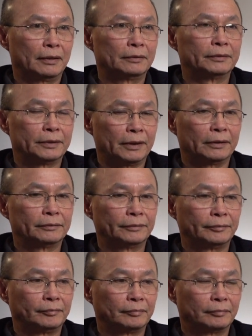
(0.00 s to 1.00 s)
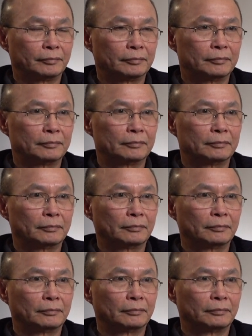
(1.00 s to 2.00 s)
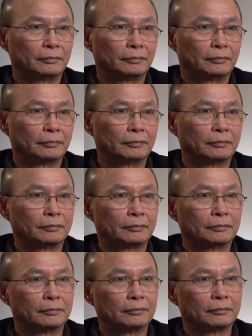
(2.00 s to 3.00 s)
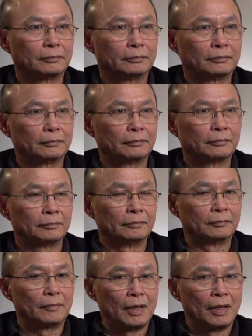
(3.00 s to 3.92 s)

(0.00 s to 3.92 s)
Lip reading: Okay. Did she also take studies at?